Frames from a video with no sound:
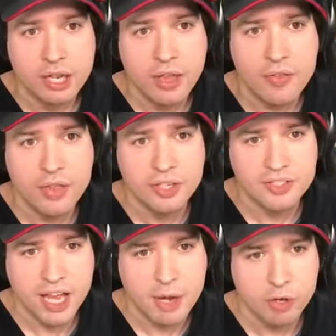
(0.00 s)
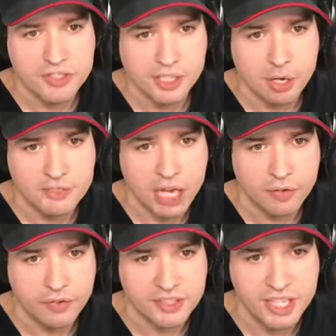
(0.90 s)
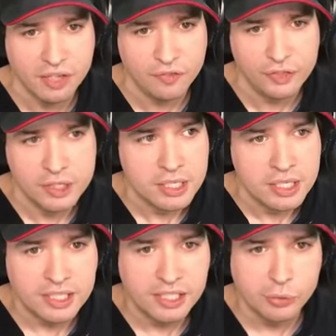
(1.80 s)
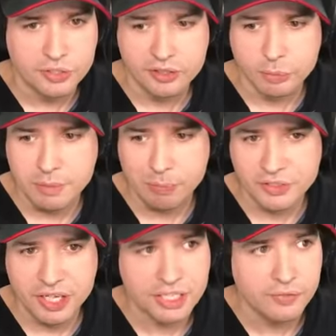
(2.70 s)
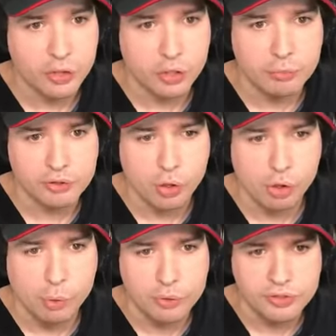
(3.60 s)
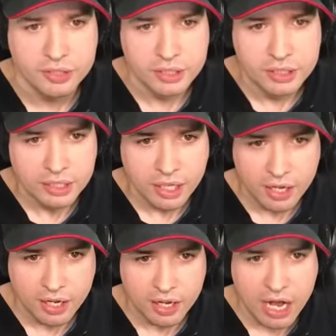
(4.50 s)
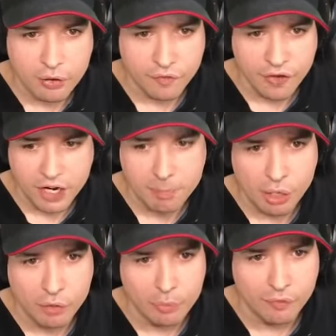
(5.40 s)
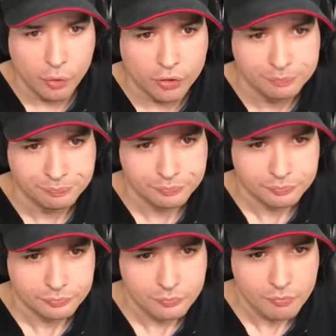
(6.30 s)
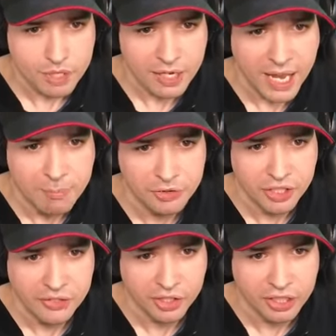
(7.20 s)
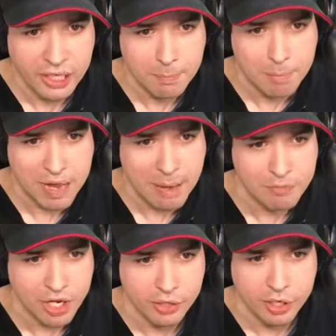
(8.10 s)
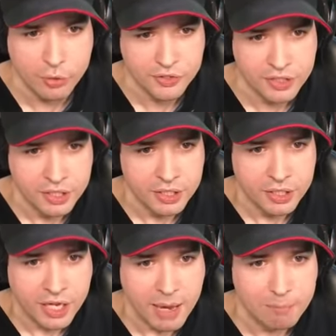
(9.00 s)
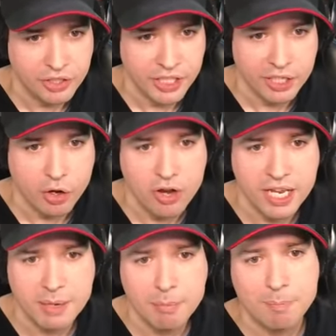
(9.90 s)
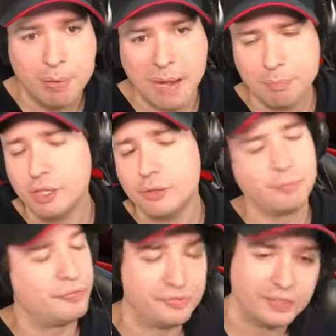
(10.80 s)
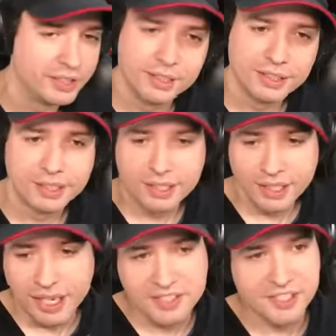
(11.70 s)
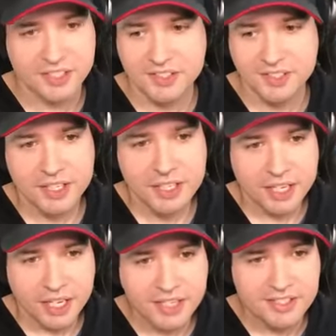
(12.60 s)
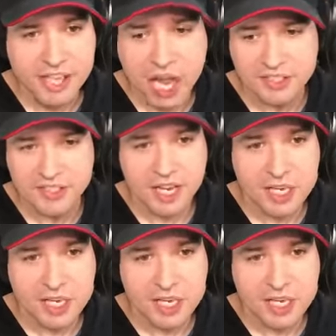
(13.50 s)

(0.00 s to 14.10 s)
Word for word: And then this guy, once he comes out of his stealth, he loses 20%, even though I was almost uh, out of firepower before. Emptying the clip. Pop, there he goes. Emptying it on him, and pop, you lose. It's just... It's nuts.